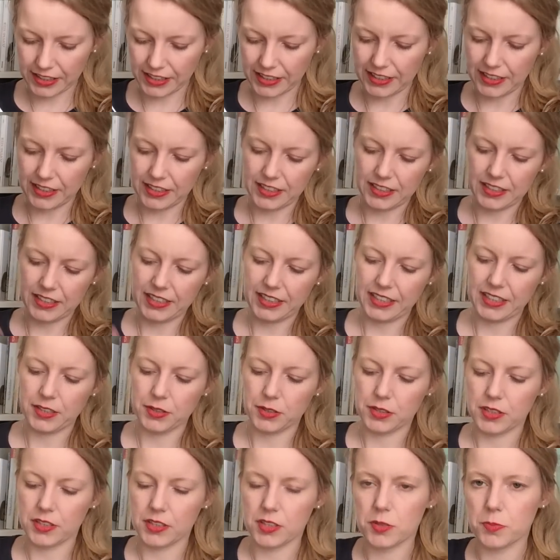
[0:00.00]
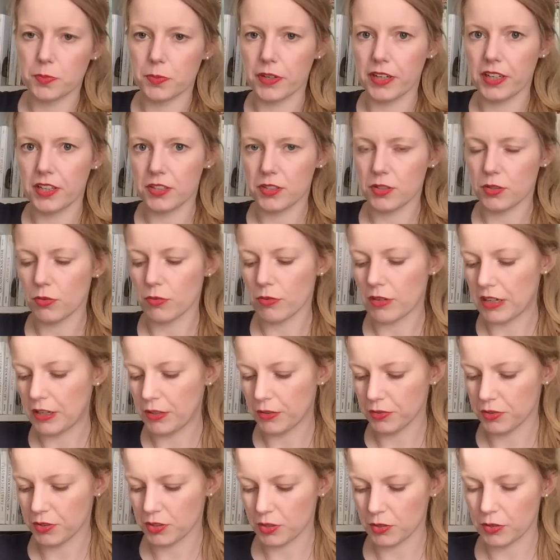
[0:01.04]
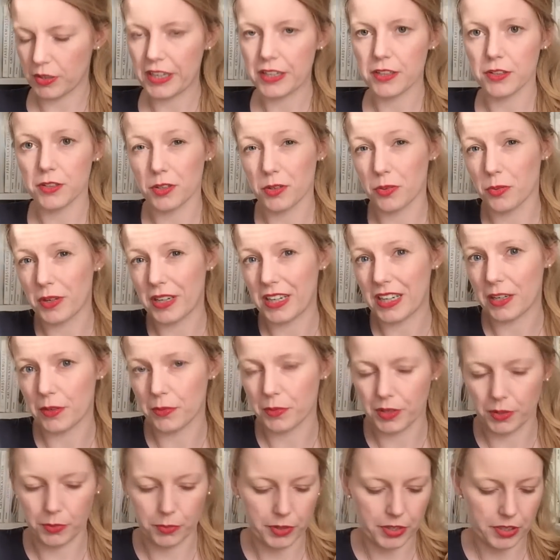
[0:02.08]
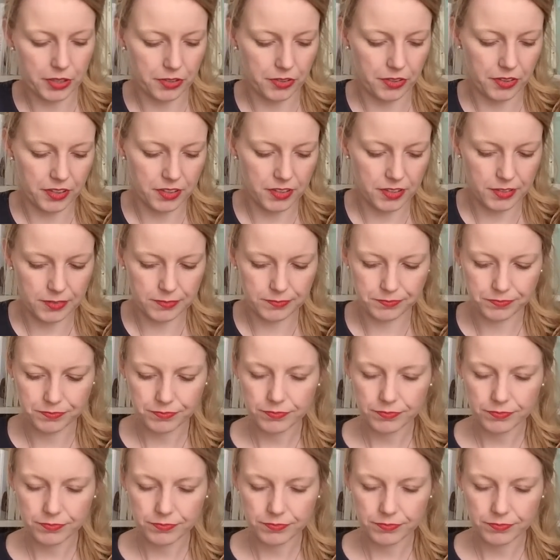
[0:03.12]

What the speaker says: color and spring is around, so I don't know when I will work on this.